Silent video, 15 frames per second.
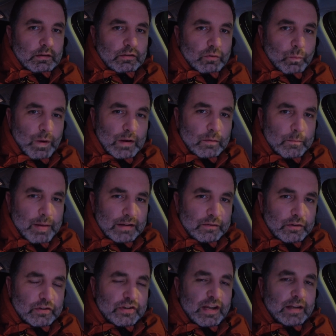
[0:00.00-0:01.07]
So welcome back
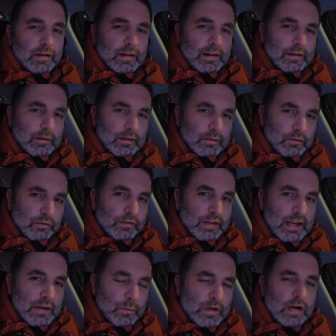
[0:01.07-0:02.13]
to the channel, and
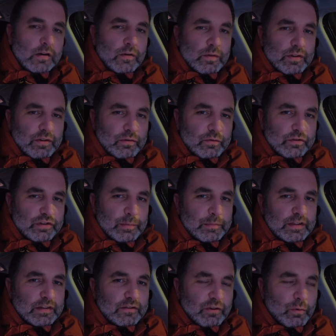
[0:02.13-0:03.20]
today we are going to do
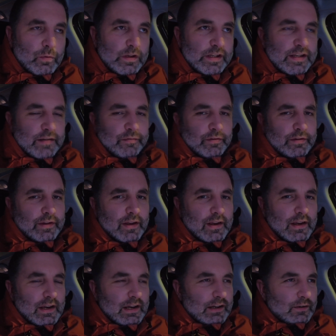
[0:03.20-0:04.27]
something totally different.
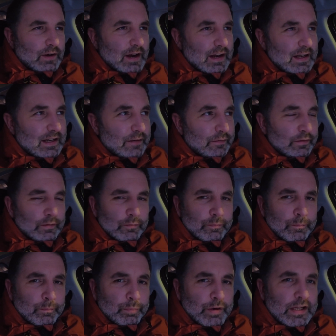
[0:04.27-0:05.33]
Now, I live
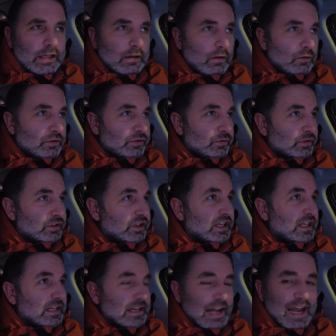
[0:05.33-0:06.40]
pretty close to the
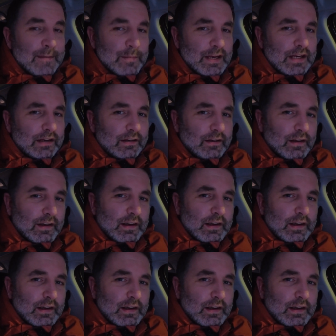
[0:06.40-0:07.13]
city Nijmegen,